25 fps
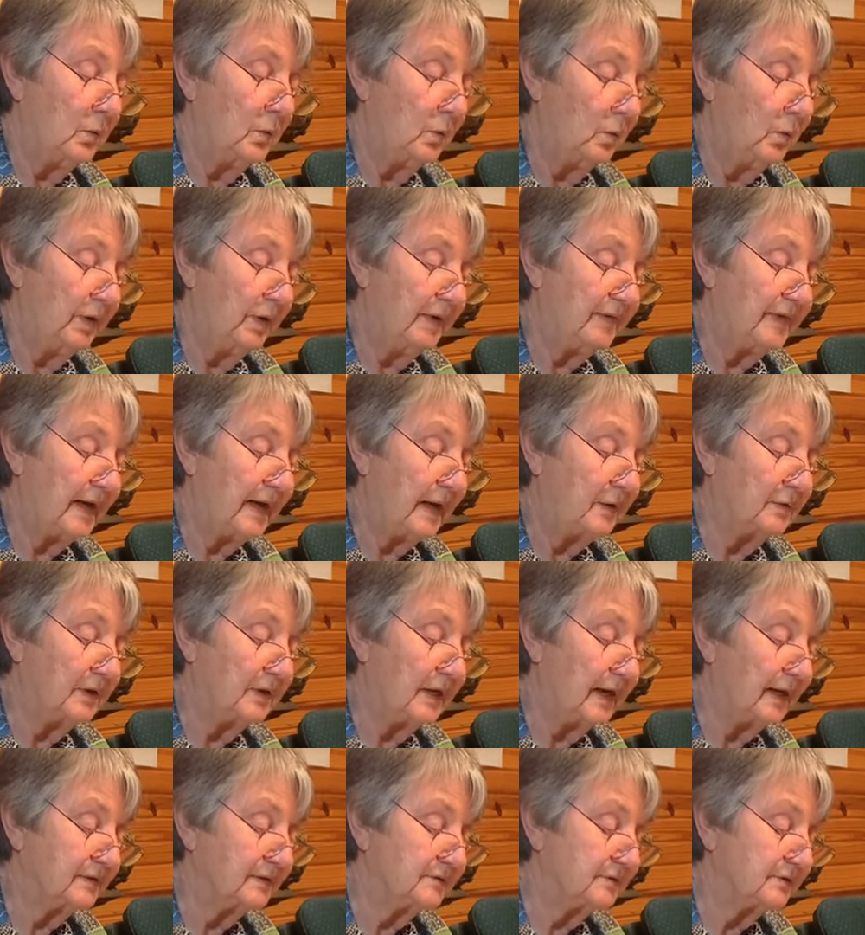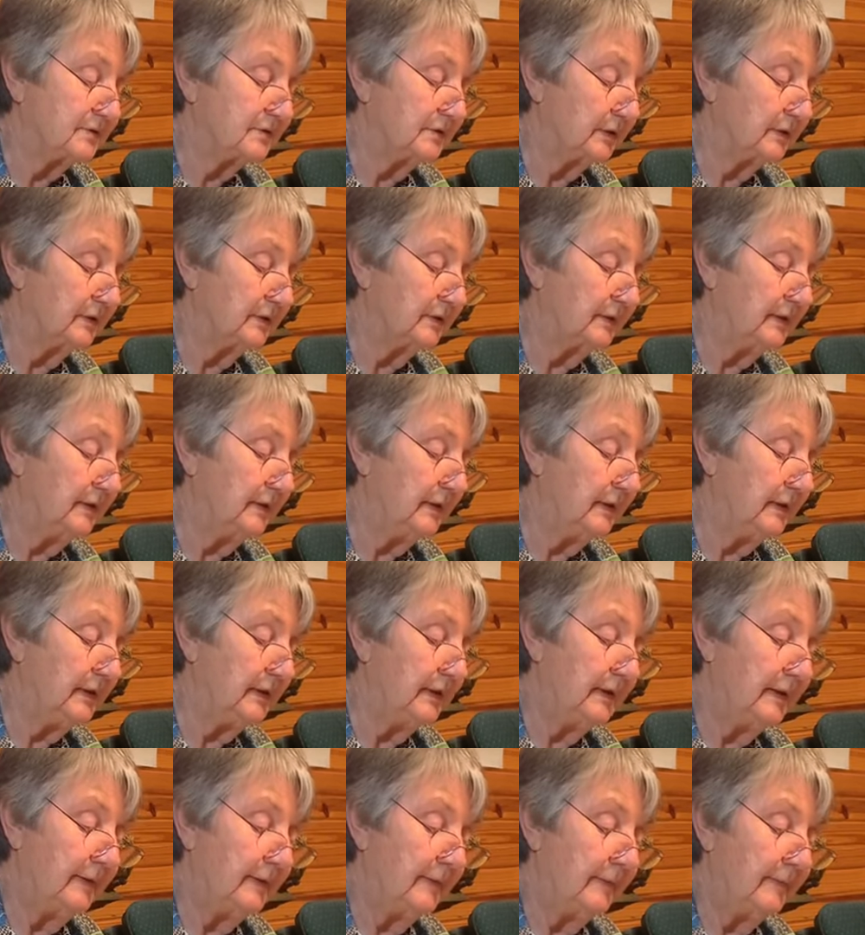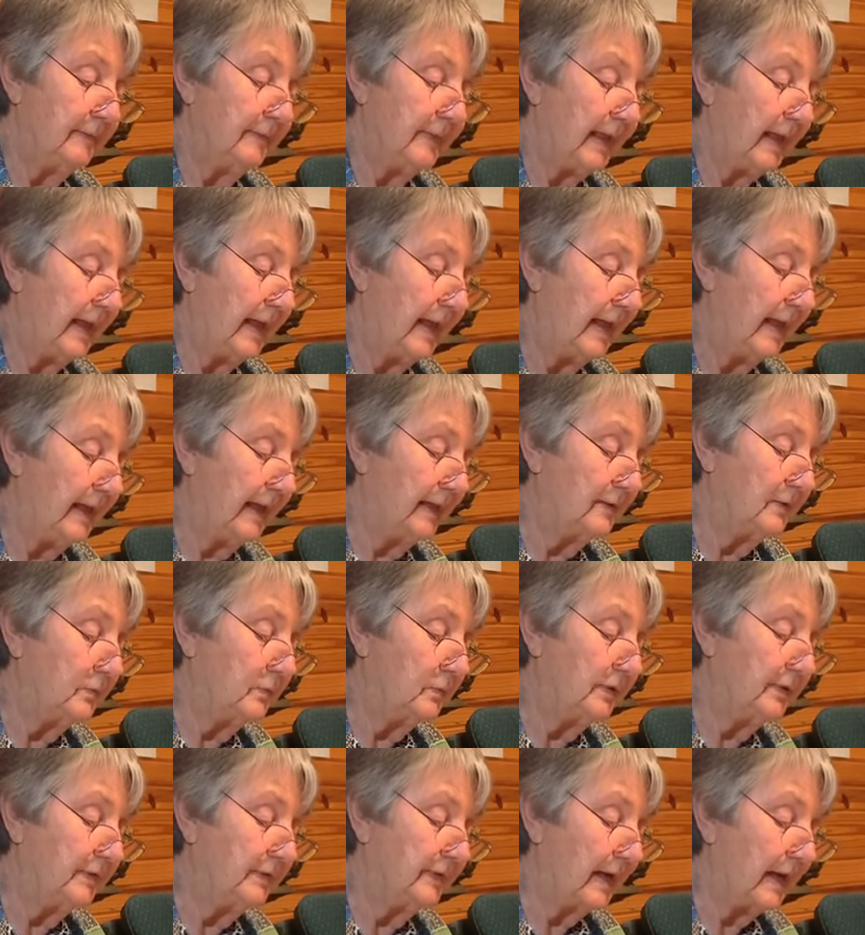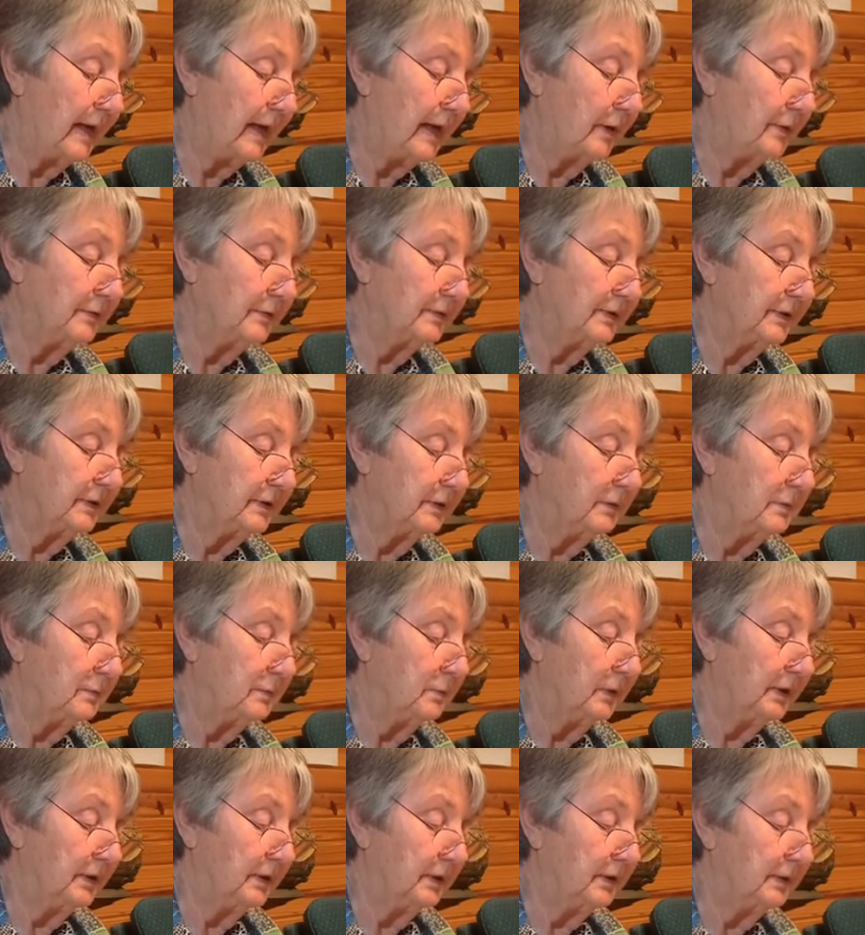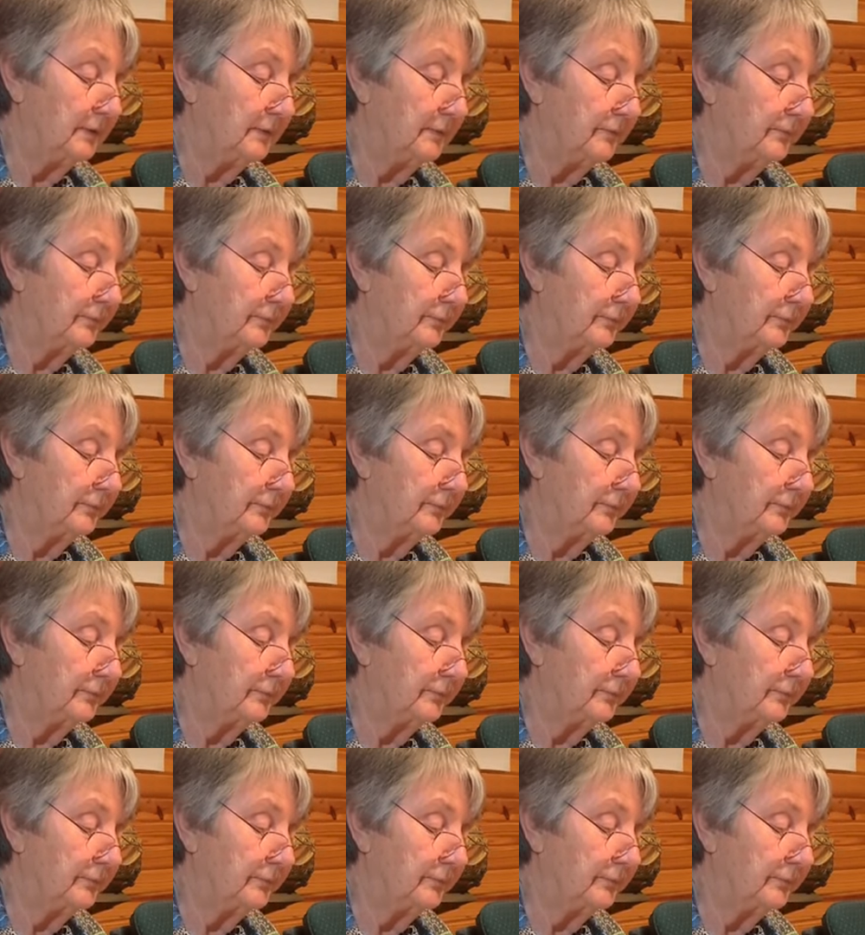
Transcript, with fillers: without hostility and without ill will.